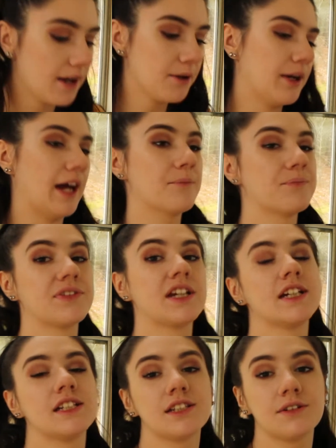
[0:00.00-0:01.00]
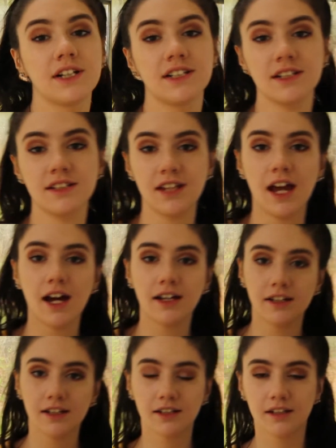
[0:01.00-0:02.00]
Okay, so I just
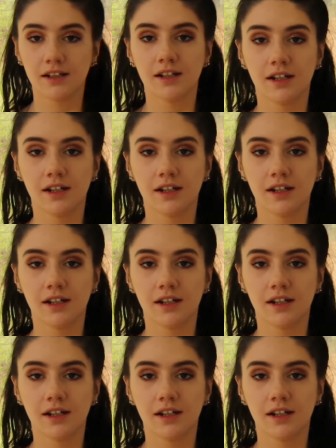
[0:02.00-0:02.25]
added